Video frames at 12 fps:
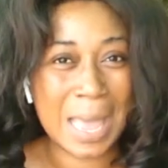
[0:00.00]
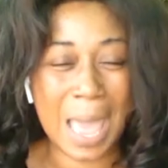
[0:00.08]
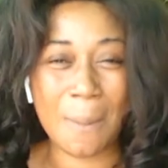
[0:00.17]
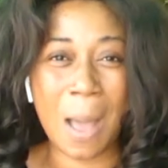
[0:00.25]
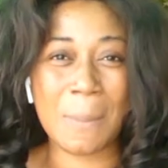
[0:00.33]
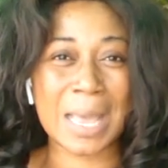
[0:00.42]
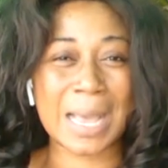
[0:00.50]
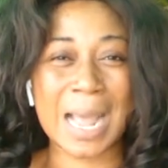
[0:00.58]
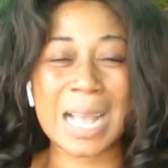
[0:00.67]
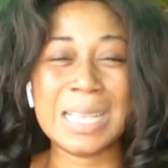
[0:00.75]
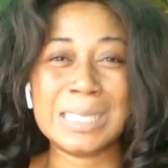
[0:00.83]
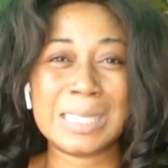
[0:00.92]
Ever the
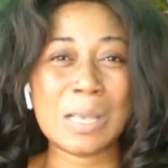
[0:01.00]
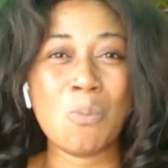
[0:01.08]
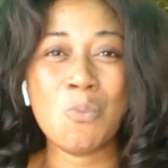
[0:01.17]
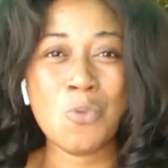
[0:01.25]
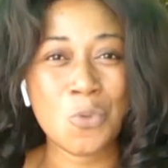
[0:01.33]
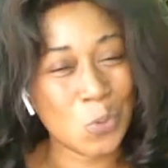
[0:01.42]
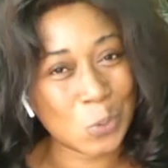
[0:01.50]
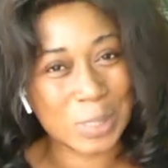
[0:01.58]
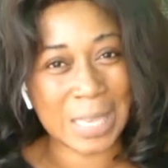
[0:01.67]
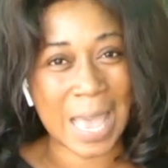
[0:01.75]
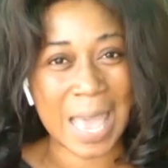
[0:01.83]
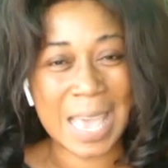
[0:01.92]
kind some who knows,
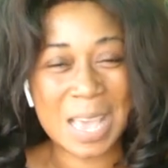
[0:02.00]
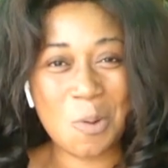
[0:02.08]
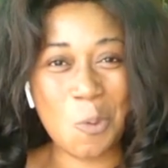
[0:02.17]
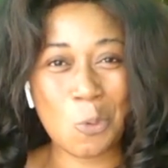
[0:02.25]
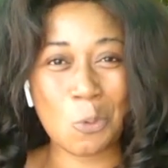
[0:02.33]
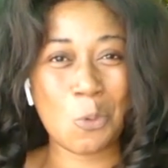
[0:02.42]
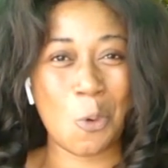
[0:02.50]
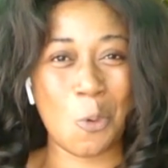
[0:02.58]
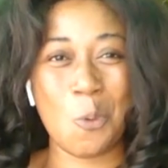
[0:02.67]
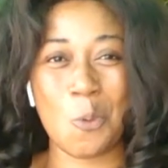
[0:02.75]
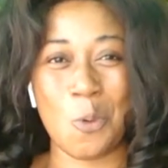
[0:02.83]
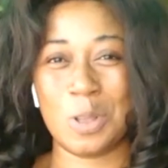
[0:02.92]
say,
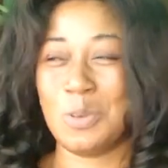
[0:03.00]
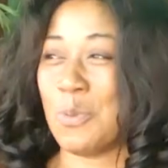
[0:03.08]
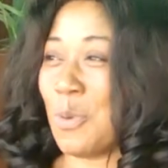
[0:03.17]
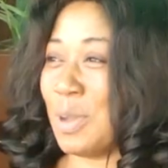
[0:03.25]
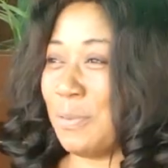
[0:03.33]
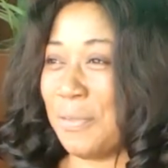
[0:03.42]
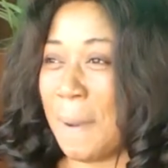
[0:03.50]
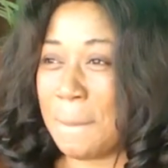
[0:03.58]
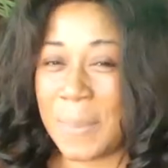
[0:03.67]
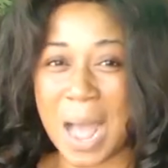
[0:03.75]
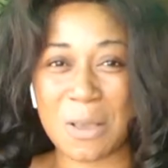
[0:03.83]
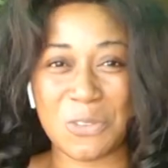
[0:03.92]
oh, fab
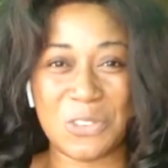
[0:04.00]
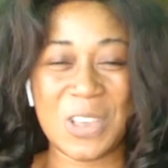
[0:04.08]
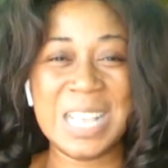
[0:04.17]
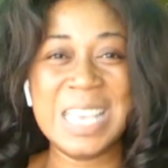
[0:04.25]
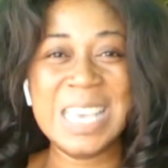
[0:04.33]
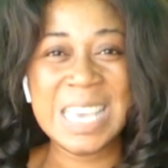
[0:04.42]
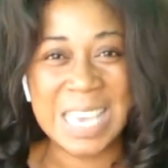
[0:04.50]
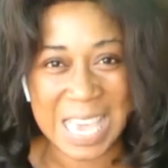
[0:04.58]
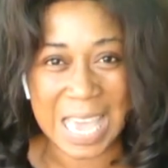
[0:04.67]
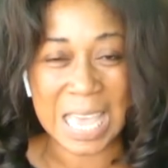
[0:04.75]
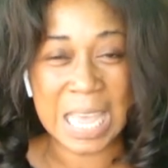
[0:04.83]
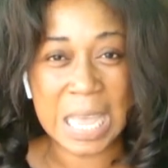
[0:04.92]
bashin
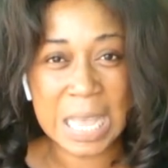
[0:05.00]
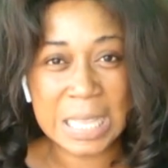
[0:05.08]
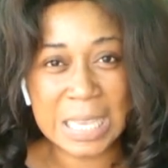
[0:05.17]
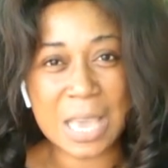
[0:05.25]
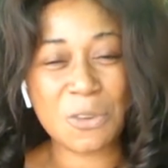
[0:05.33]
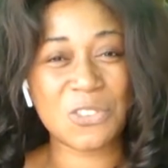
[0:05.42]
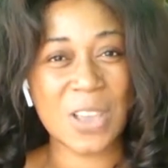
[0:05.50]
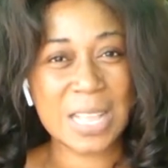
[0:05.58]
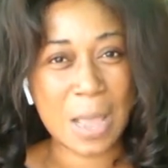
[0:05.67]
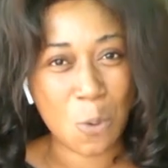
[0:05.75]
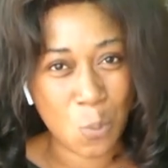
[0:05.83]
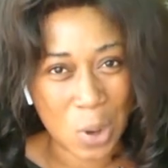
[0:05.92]
ye. Nay,
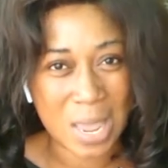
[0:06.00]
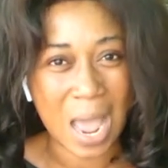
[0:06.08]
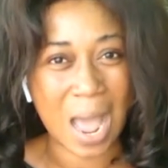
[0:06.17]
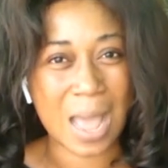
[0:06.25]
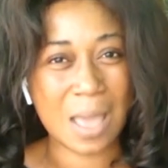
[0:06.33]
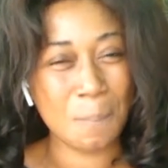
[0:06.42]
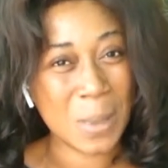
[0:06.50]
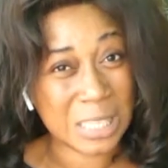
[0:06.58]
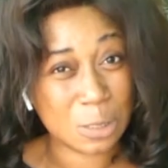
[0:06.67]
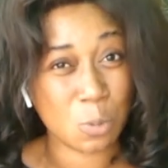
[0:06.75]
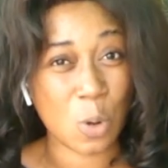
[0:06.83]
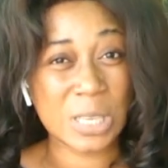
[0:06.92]
should the we are
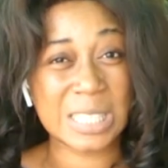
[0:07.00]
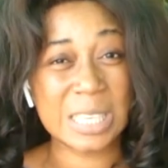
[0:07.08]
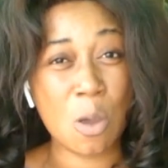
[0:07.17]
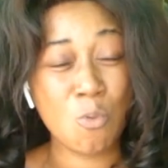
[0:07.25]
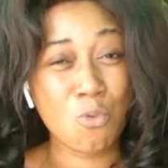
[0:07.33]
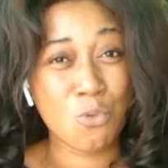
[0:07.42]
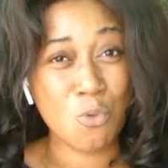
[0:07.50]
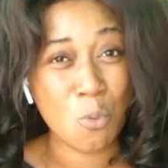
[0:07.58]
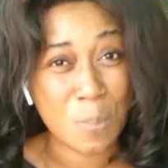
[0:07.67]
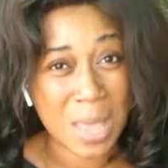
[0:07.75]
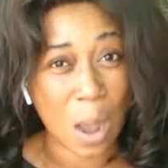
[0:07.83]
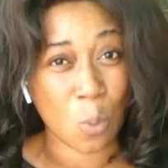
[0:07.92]
Mzbel, see a
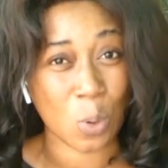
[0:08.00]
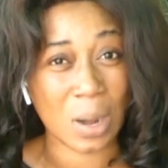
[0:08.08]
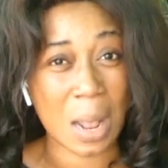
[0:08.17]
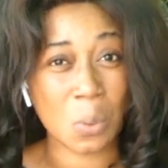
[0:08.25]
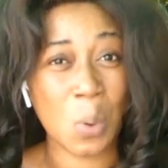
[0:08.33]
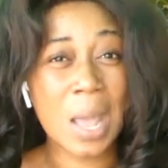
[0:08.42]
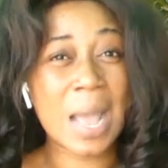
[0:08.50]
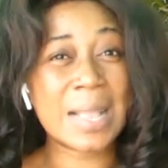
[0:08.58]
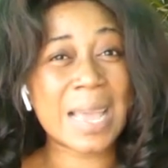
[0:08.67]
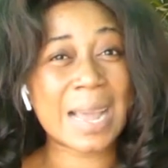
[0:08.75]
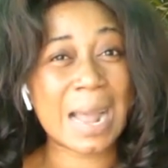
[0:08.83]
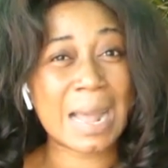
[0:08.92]
groomy a colano,
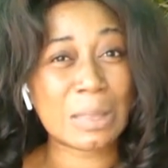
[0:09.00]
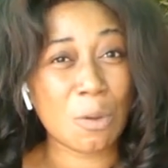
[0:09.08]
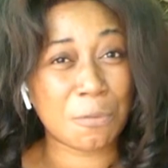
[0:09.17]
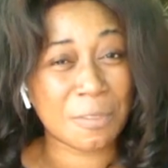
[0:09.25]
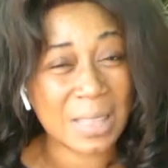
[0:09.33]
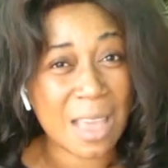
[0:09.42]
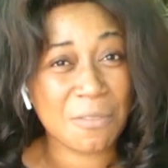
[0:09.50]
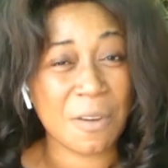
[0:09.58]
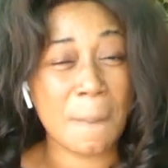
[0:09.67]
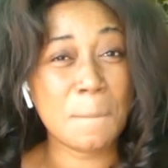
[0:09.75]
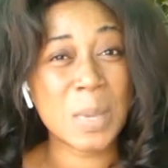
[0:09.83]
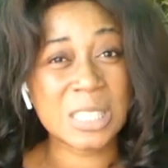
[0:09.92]
and the kind of
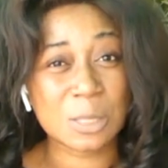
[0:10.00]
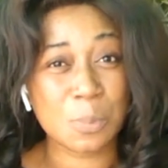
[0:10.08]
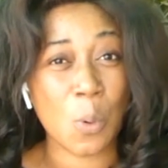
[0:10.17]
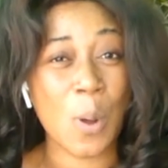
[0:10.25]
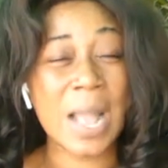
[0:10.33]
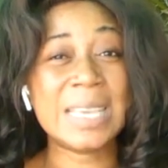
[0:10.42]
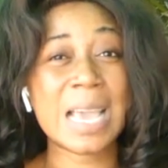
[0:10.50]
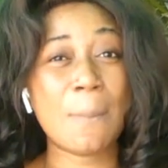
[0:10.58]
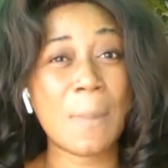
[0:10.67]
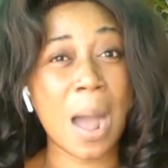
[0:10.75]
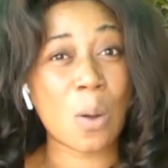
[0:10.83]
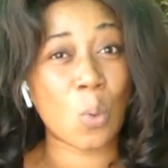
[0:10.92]
life of Mzbel, Eddie
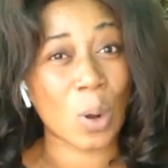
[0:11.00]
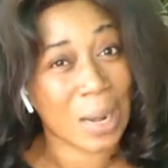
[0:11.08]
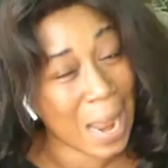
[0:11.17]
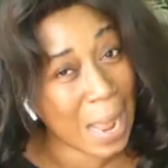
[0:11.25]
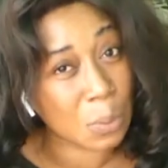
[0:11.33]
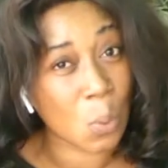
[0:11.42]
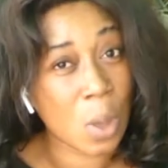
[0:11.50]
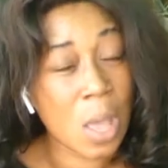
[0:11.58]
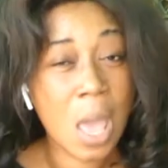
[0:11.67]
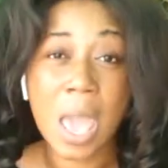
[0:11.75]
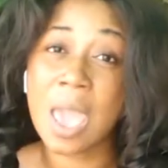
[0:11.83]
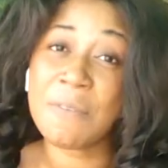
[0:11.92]
Ama Colano.
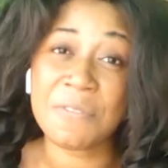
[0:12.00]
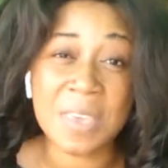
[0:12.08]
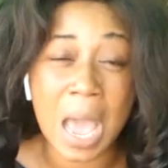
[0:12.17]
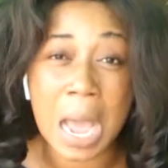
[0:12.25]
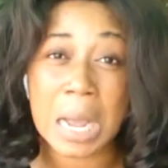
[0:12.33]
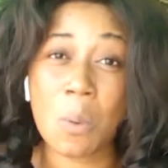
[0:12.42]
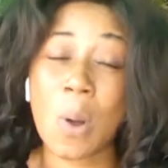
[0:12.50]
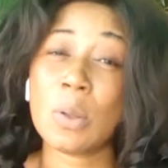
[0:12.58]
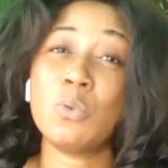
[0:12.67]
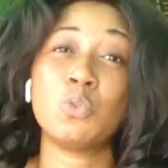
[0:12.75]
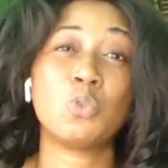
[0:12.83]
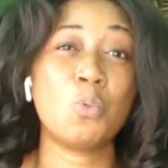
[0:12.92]
If ye are come
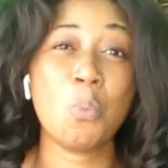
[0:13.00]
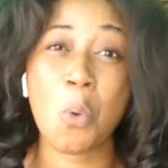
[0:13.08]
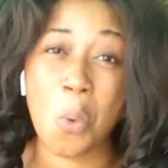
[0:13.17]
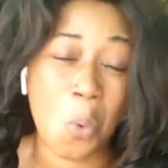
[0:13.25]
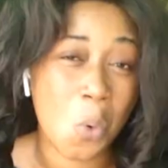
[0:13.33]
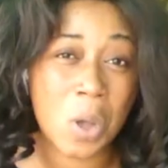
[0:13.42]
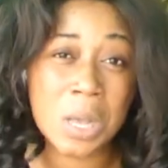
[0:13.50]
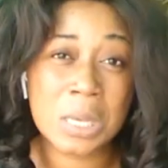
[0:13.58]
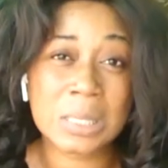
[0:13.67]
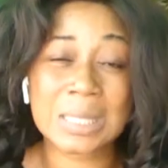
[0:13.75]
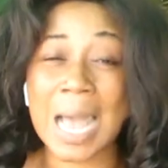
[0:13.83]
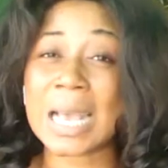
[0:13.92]
on to moo.
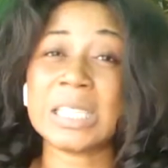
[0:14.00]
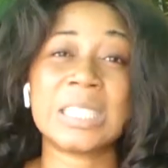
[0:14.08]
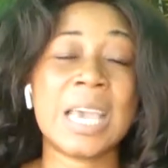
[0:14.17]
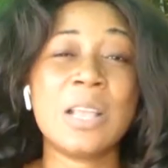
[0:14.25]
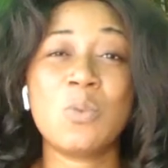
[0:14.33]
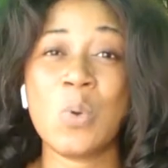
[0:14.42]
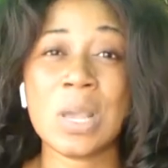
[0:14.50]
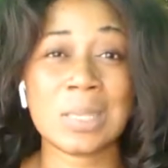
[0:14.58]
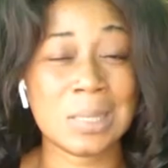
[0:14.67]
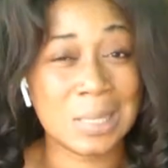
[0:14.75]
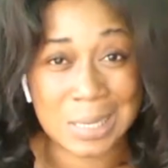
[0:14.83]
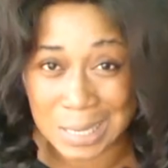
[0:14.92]
Sa shade
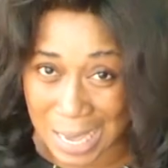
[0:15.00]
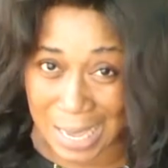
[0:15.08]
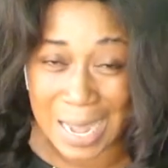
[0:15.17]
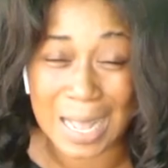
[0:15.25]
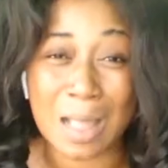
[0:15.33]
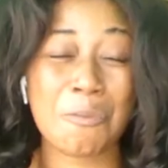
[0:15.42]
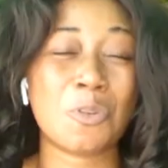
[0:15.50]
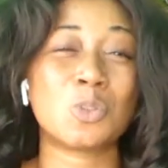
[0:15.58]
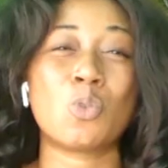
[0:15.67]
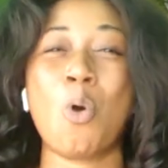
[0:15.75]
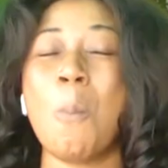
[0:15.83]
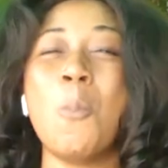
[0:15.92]
ways ye gana
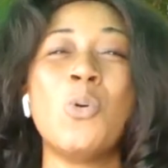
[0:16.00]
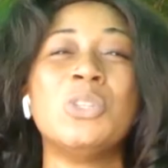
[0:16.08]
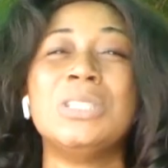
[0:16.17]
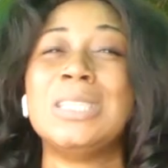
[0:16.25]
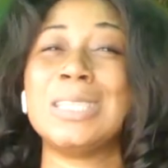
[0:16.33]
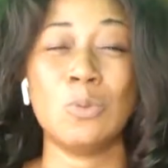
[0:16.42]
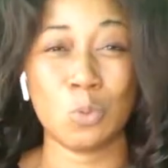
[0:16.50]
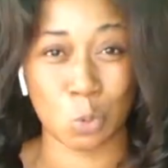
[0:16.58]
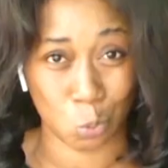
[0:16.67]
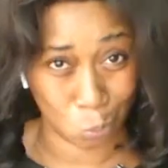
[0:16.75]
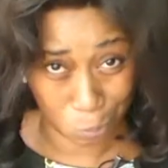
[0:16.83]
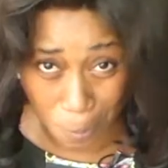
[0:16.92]
force or moon jin
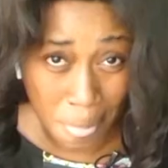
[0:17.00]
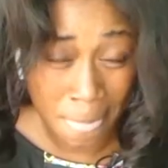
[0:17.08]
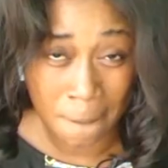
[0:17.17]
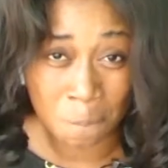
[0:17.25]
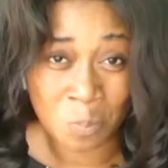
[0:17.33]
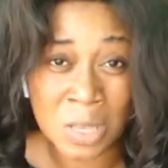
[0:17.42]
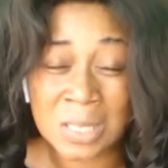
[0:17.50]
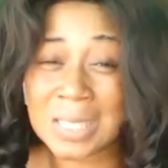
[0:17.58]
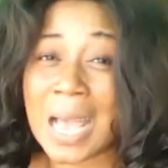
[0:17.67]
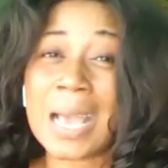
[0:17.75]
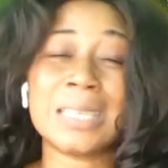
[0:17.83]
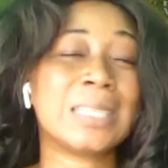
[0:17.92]
too.
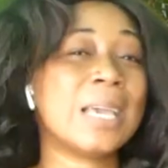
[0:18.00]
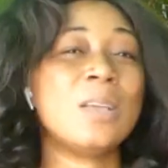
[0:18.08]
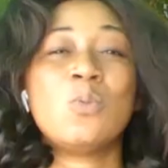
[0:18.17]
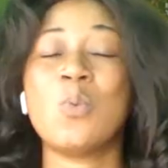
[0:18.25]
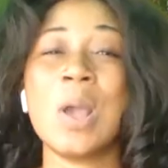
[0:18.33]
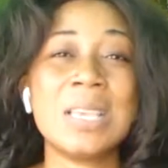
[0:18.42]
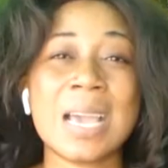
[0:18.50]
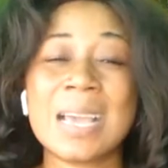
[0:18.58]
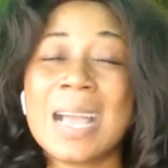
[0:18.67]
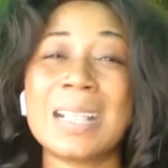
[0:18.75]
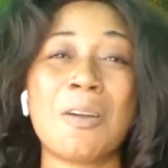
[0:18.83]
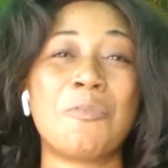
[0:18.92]
Sa shade way ye
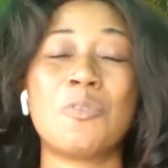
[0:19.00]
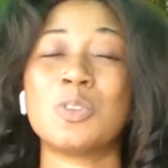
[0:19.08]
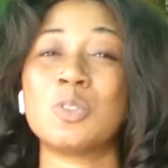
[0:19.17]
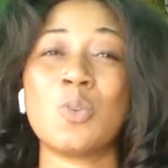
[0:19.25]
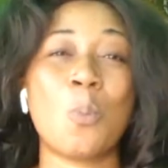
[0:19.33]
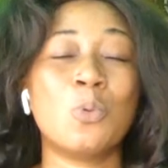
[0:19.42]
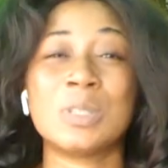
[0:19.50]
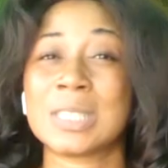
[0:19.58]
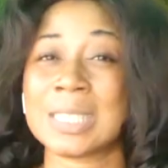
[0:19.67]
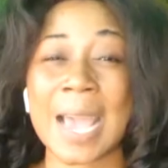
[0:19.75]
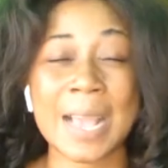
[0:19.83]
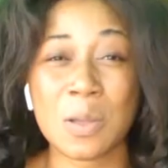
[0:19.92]
gana force or moon
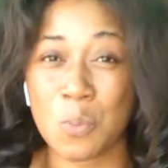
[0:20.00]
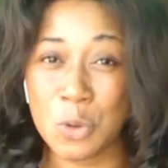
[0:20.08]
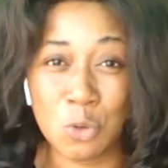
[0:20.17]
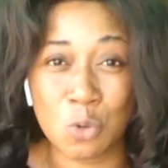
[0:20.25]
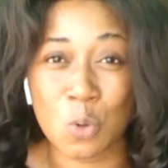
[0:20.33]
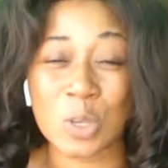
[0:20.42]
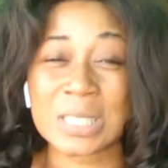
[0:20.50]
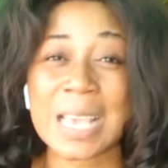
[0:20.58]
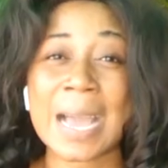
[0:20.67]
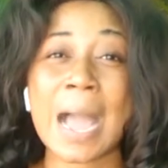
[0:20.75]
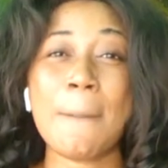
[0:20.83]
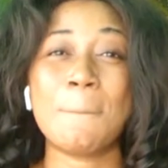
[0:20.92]
side with you, cause
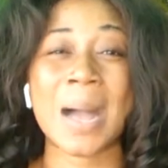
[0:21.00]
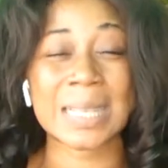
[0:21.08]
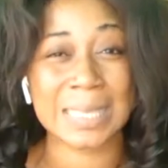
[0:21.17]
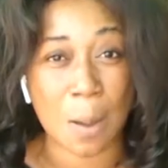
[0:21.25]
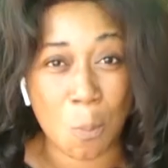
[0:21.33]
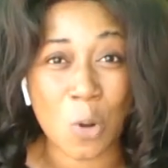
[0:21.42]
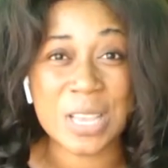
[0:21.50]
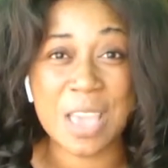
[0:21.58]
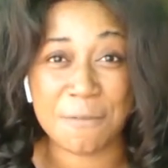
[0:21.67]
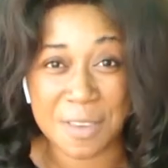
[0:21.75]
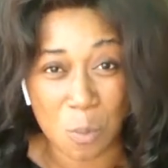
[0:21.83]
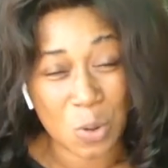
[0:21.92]
ye can't bat and
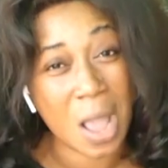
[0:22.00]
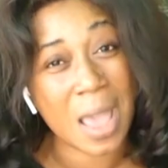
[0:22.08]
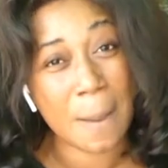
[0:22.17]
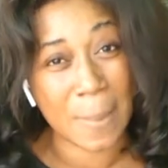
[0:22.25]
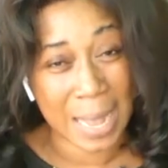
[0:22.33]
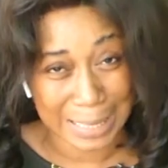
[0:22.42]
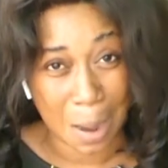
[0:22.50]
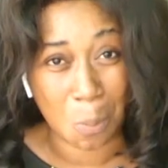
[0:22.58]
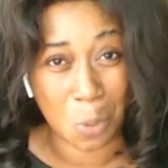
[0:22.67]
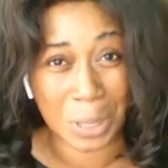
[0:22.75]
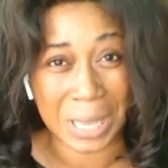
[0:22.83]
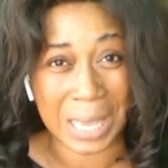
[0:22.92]
bonny if ye won't hear bat
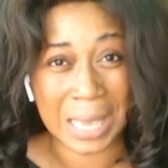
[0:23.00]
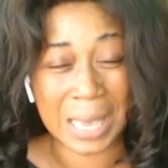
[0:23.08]
and bonny.